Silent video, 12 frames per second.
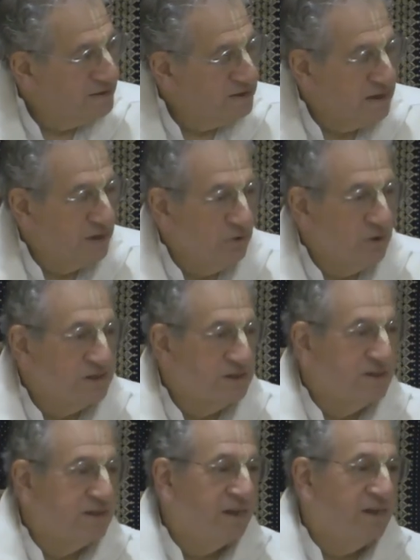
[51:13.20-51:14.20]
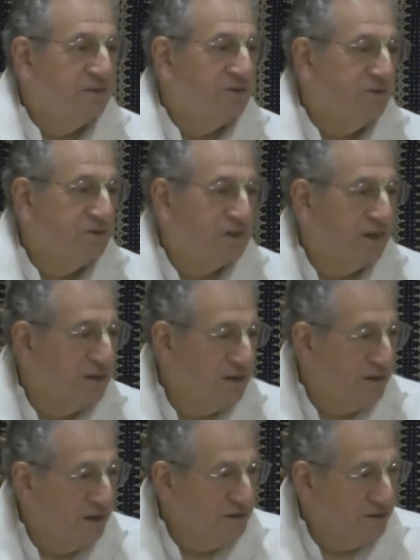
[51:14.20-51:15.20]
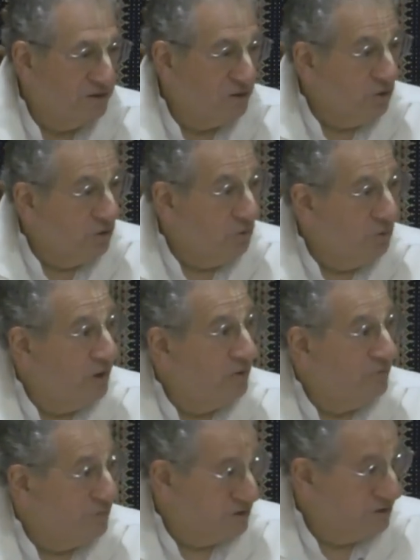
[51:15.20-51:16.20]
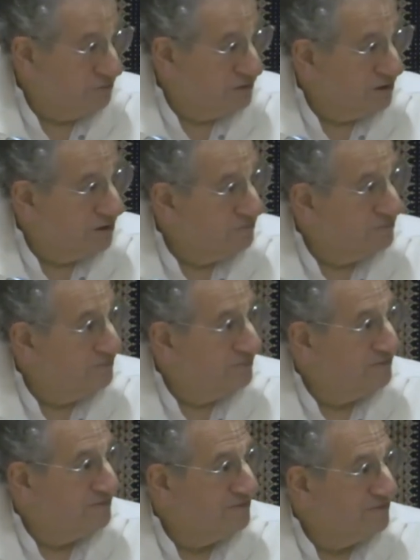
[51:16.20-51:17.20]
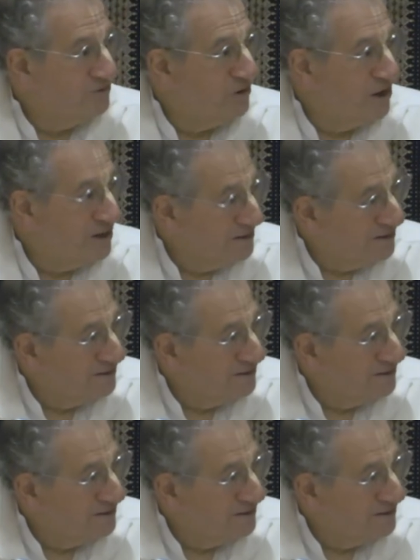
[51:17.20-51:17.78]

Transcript: Just like Lord Chaitanya told Jagadananda to go away for some time. Mm -hmm. Why?